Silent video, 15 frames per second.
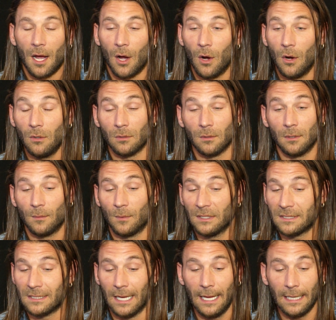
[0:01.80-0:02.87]
Oh,
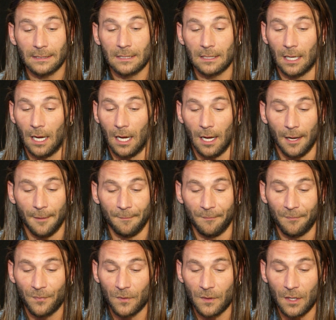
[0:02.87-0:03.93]
what's next?
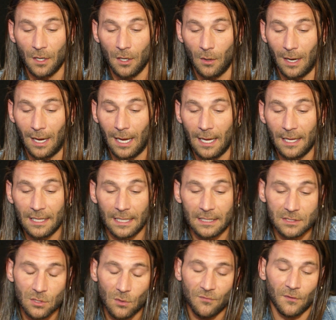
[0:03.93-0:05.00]
Um, you know,
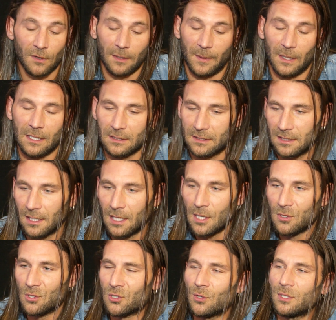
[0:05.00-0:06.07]
it's so funny because
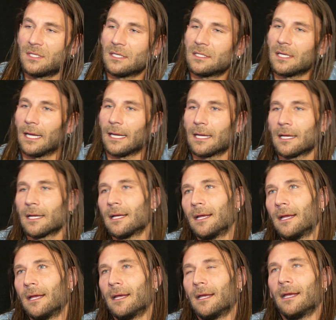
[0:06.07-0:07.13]
there's always this like,
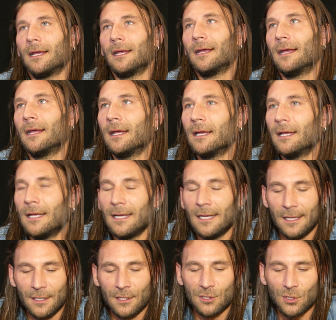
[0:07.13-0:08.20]

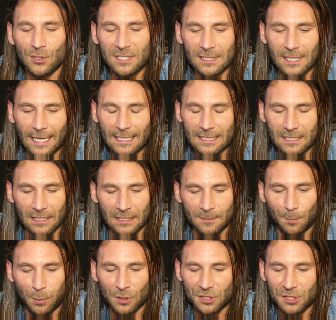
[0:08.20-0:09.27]
there's always this, I guess, this
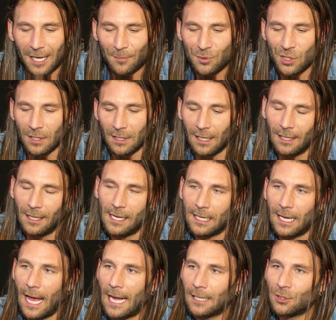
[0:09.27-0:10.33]
perception that
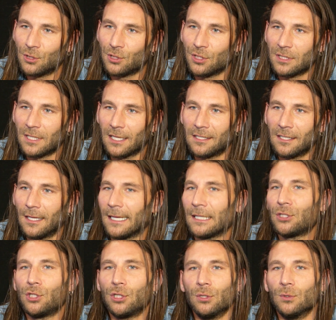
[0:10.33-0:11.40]
like actors just get to
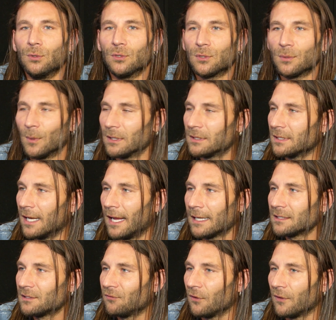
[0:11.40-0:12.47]
like choose what's
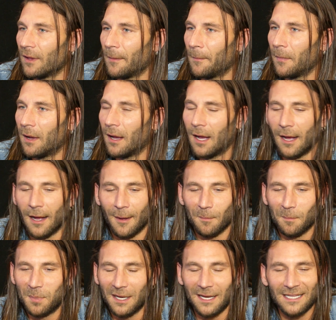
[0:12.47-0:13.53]
next for them.
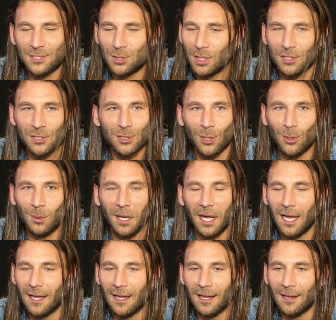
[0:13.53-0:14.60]
Um, but it's just so
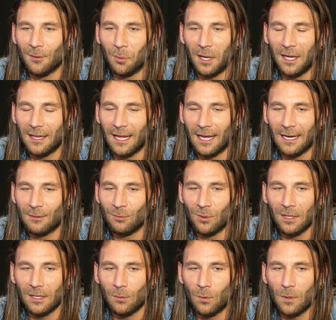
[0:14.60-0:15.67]
not the way that
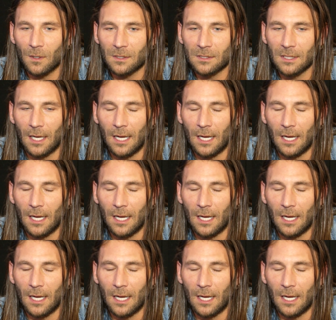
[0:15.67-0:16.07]
really works.